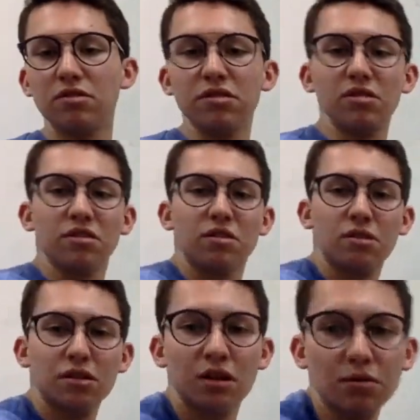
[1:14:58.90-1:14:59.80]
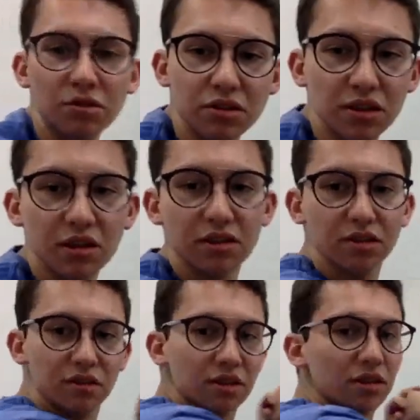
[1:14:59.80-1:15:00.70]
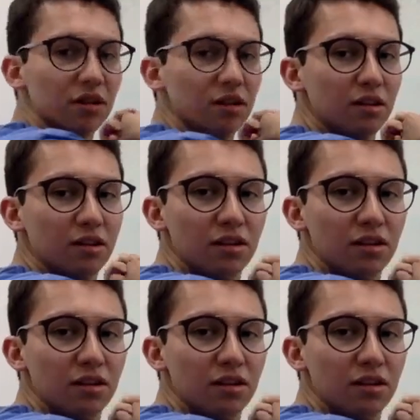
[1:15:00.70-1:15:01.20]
So just how would you say that? Just like